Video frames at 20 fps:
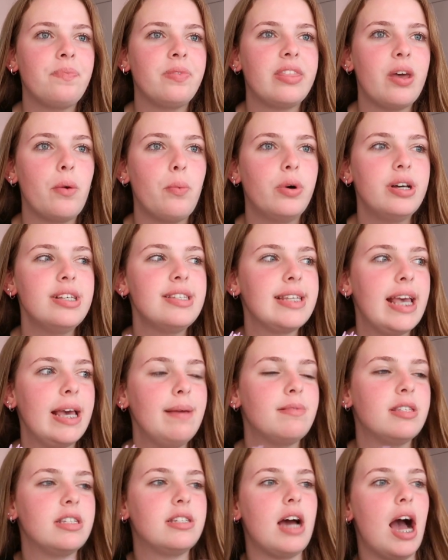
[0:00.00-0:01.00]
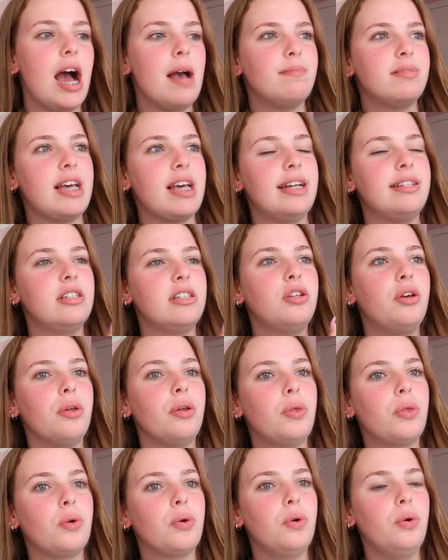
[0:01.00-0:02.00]
There was heaps of times I did
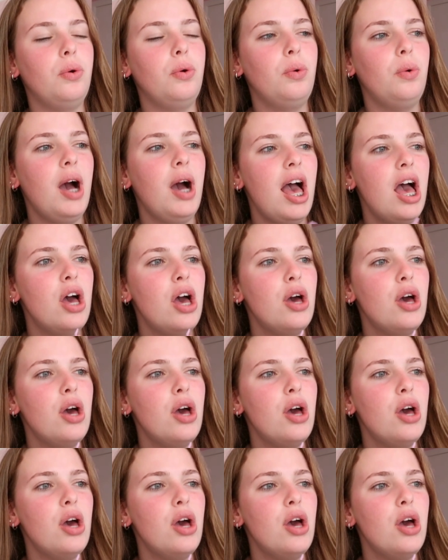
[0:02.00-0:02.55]
go through